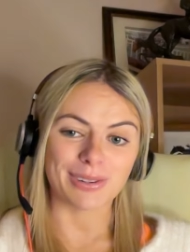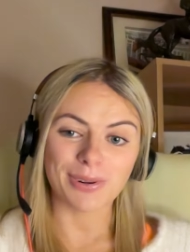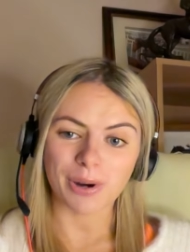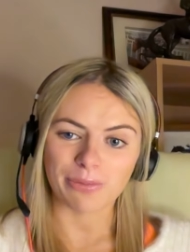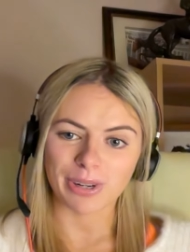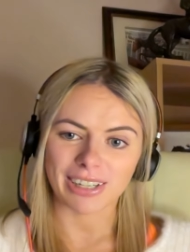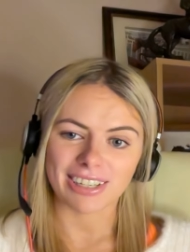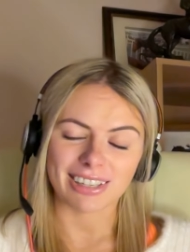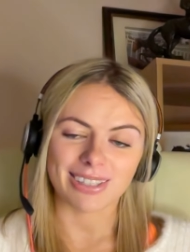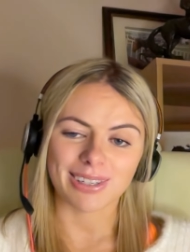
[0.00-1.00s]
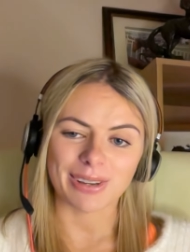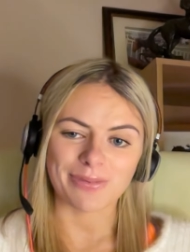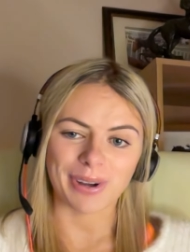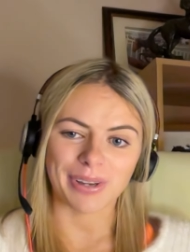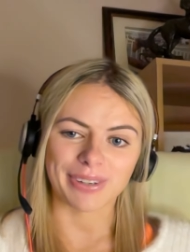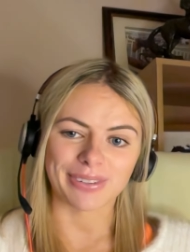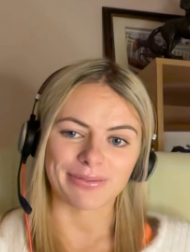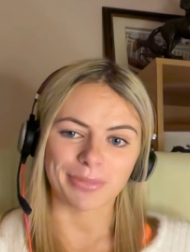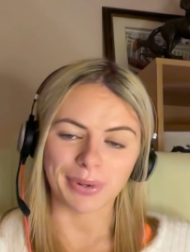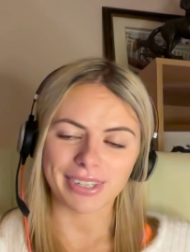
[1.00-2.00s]
newcomer actually this time
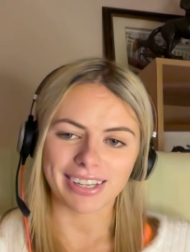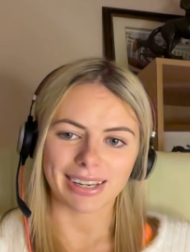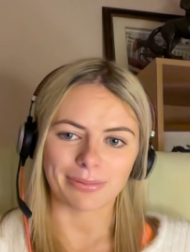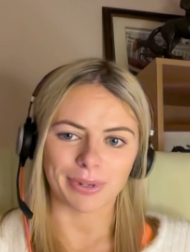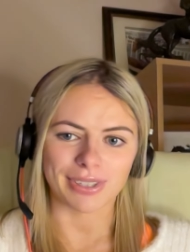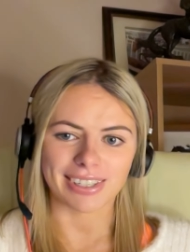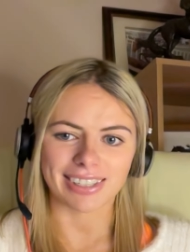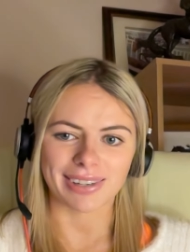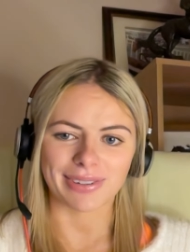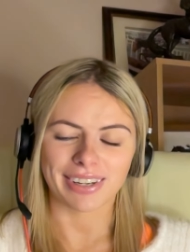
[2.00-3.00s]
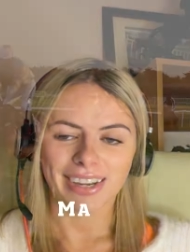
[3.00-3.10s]
on Monday in Punchestown.